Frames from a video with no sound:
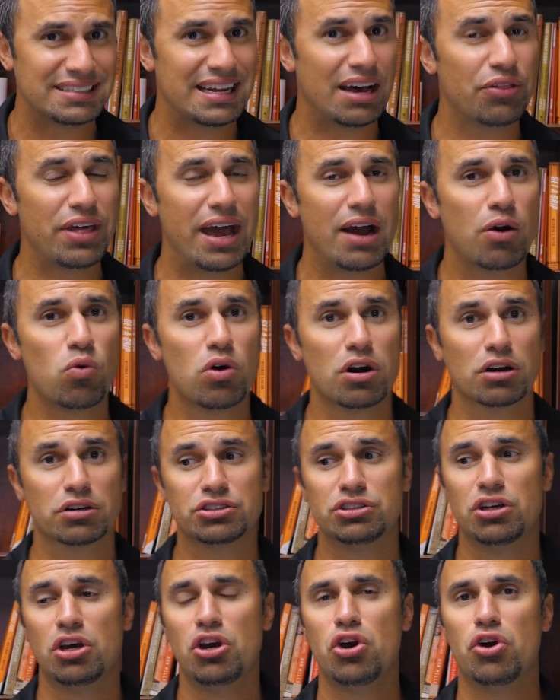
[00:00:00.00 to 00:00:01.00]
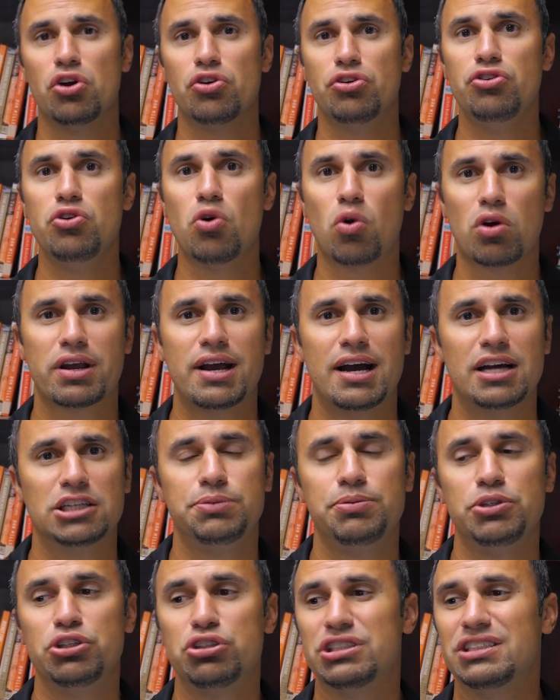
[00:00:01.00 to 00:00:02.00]
how that works. Your
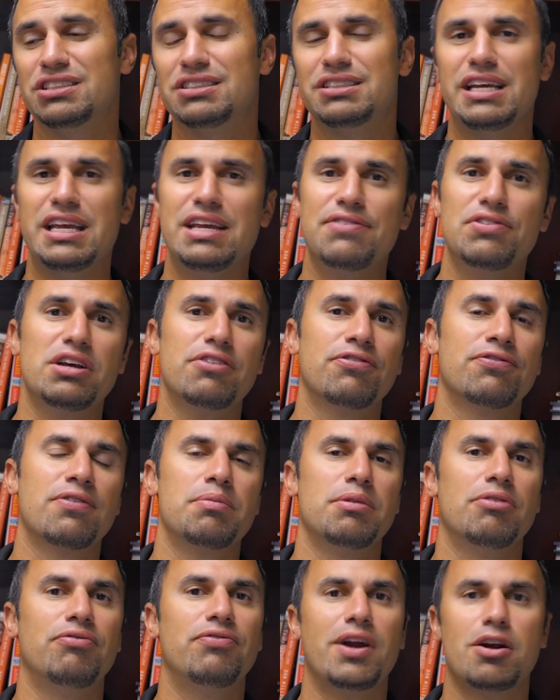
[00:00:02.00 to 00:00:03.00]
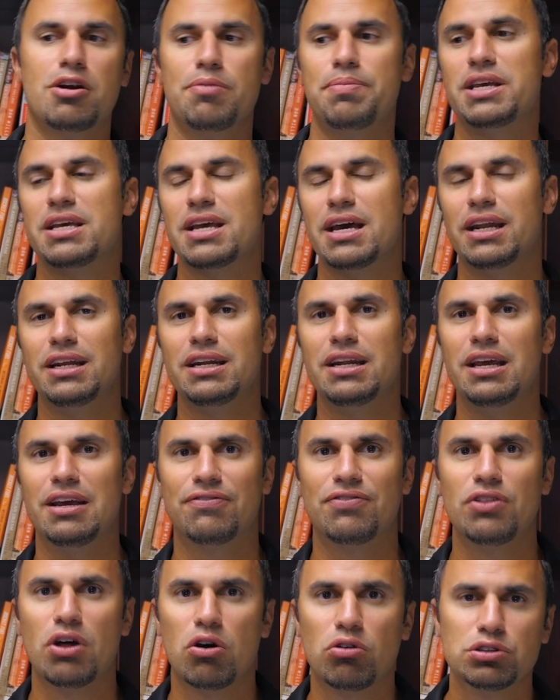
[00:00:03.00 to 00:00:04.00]
contributions, even if from the very beginning, if
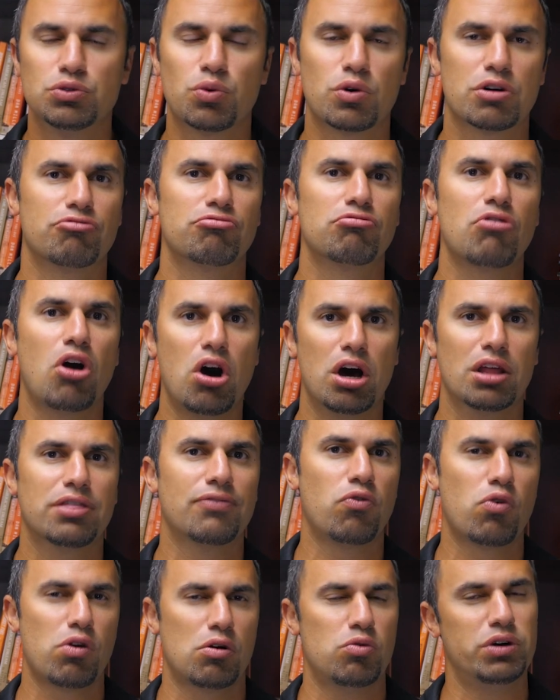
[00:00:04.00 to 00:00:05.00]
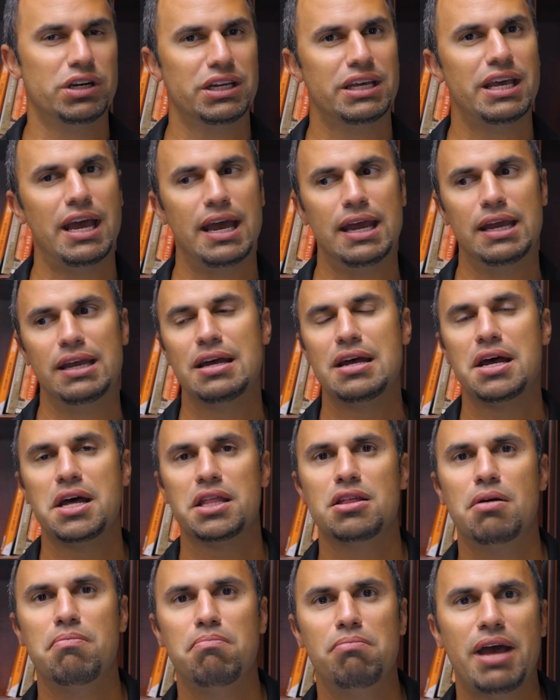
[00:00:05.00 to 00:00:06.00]
those were Roth 401k,
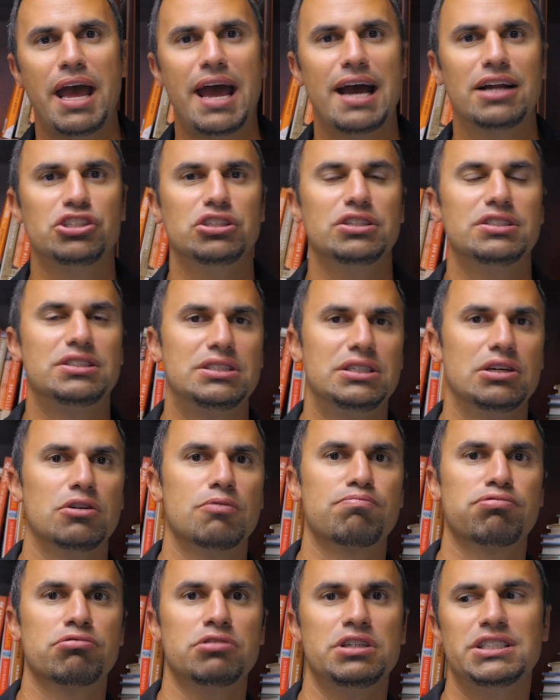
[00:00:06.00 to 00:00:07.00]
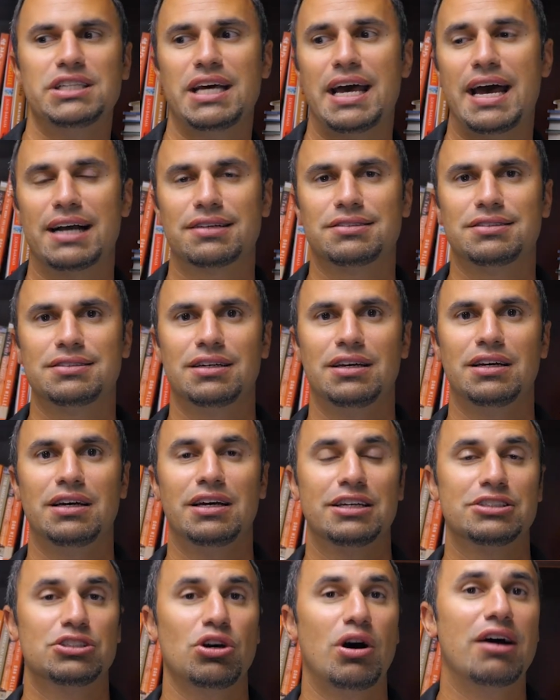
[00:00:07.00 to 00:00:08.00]
the match is still pre-tax.
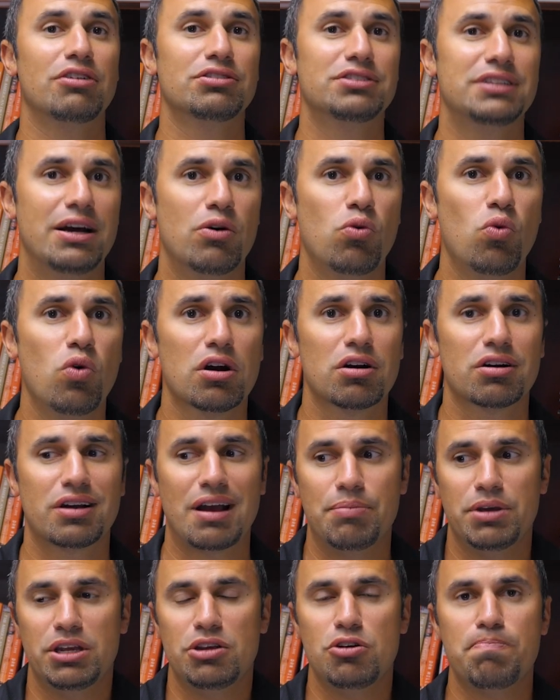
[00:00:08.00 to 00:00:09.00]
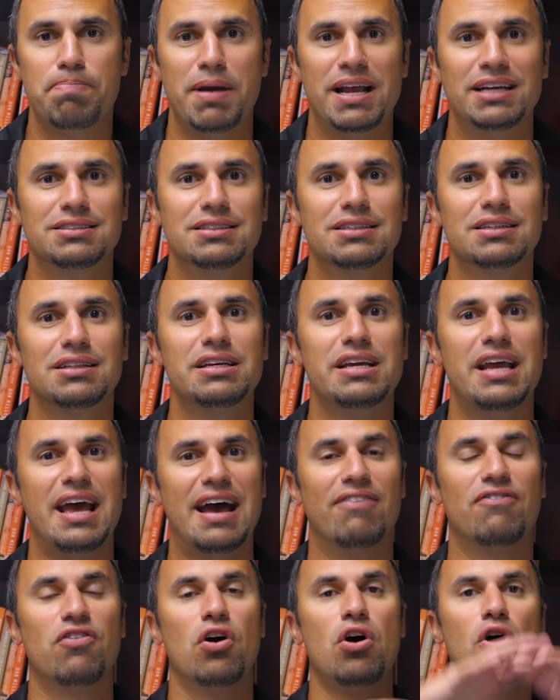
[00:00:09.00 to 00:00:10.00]
So how does that work? I mean, you basically
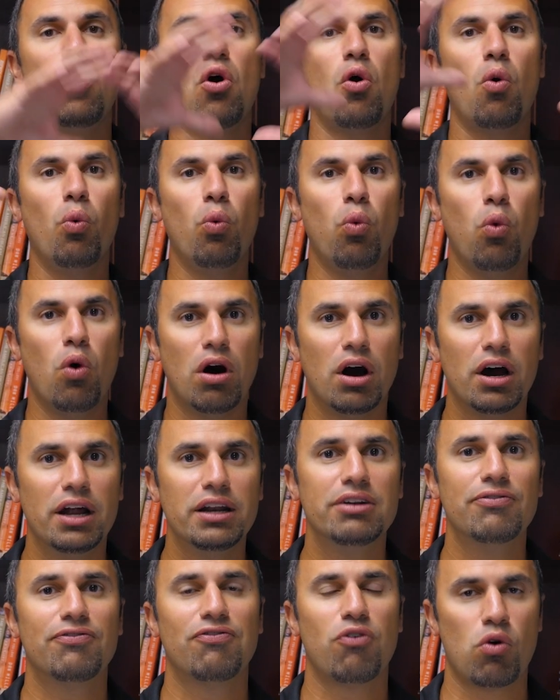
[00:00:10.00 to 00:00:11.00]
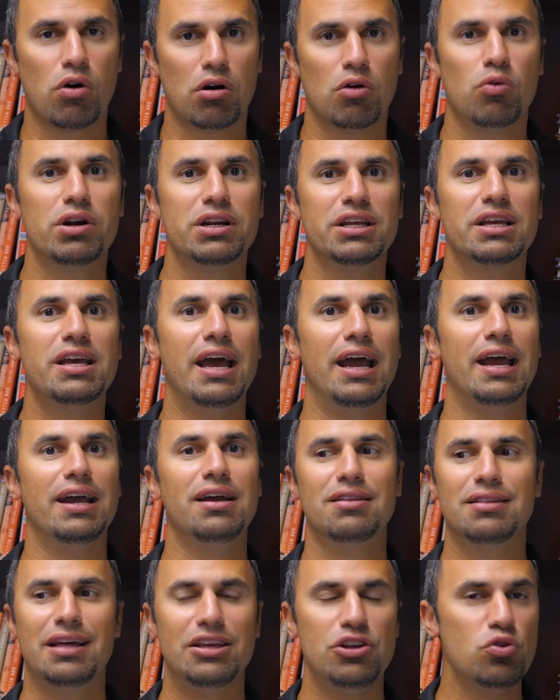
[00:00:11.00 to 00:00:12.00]
have one
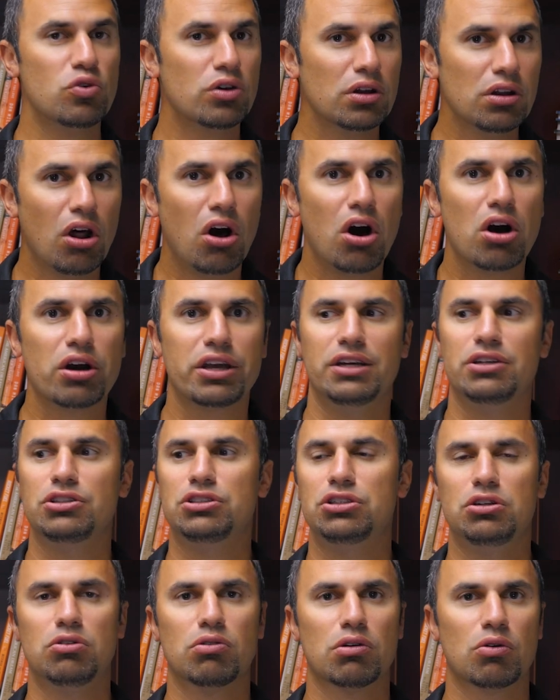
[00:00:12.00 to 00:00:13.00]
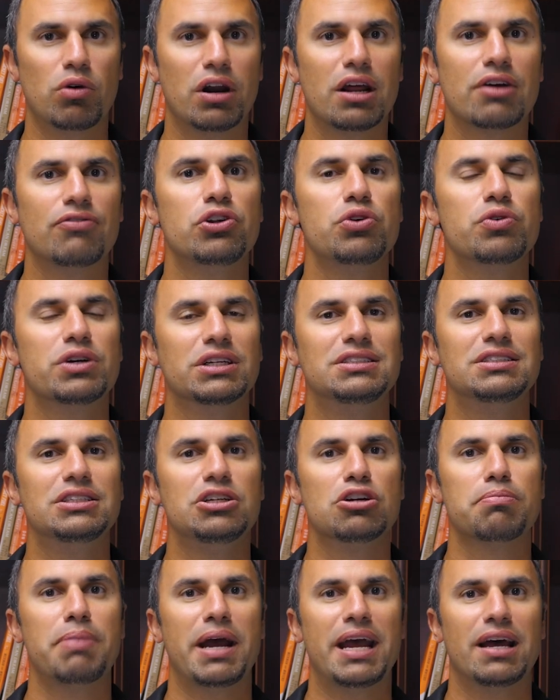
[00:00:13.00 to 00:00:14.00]
401k that you can log into or whatever you can see
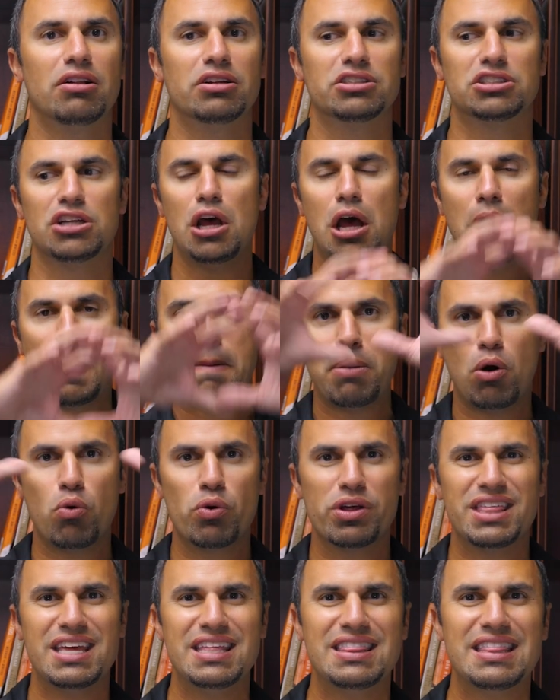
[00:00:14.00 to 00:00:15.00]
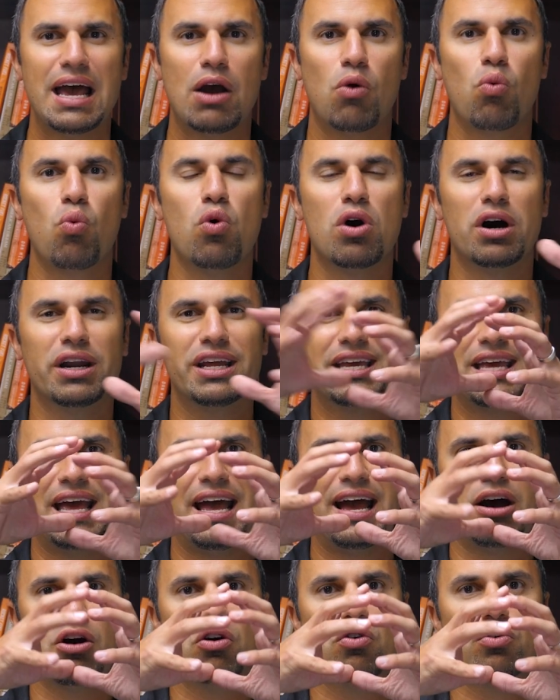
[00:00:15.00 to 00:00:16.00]
your balance, but within that one
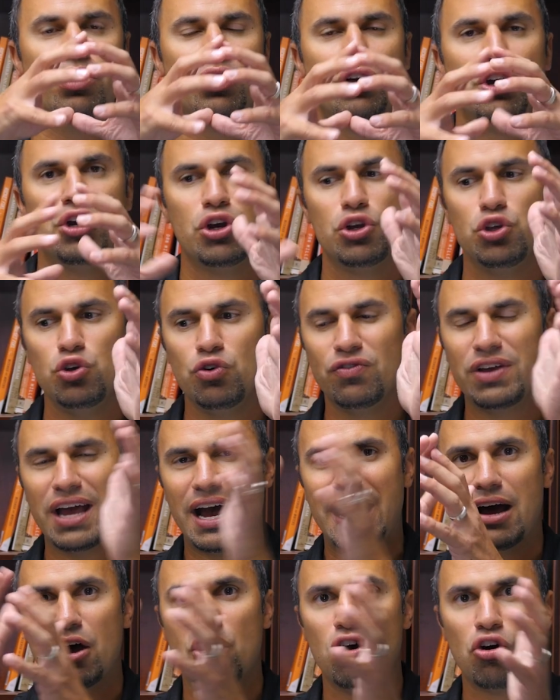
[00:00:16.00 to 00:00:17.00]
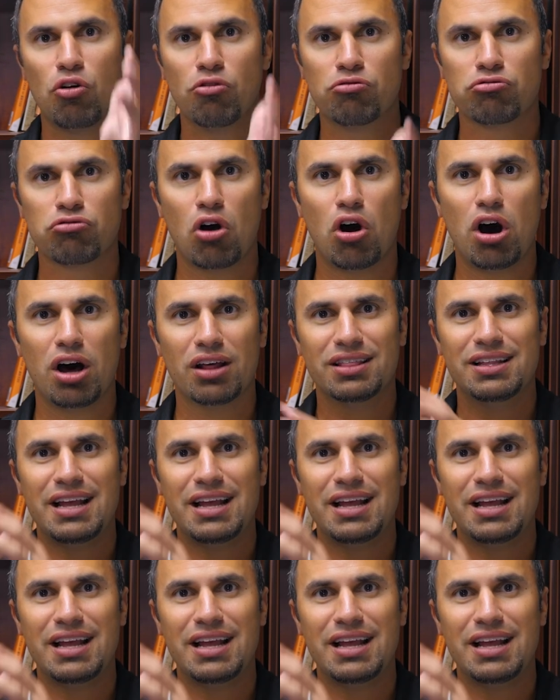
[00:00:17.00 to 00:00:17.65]
account, you've got Roth